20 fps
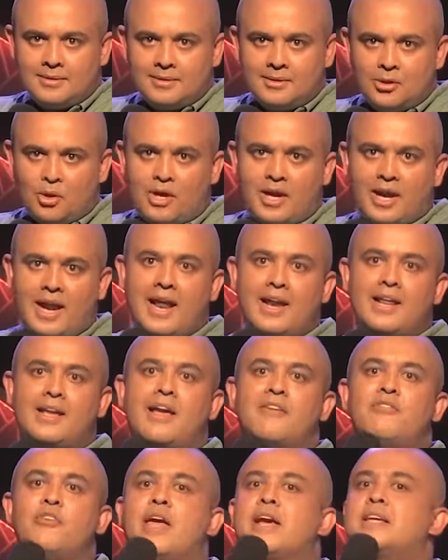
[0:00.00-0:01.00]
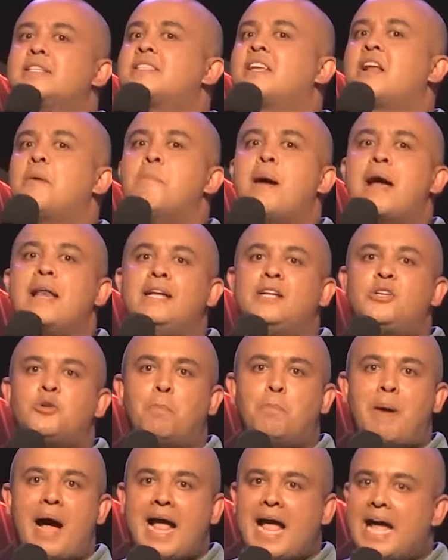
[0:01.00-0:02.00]
Your granny gave you extra money to
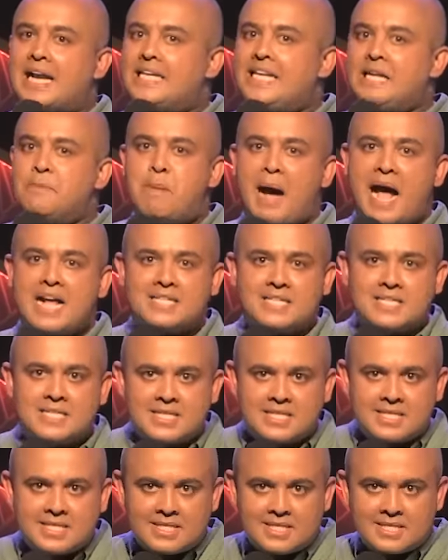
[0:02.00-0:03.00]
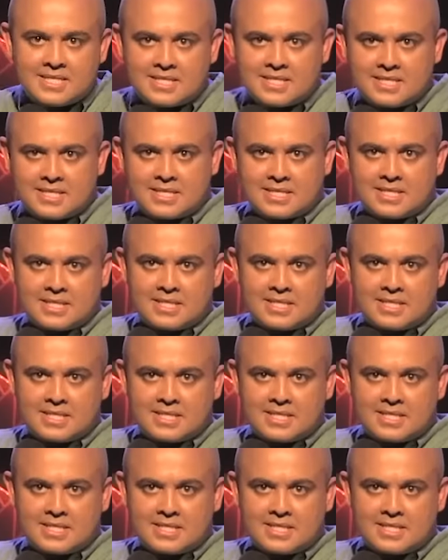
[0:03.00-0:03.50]
buy a D bus.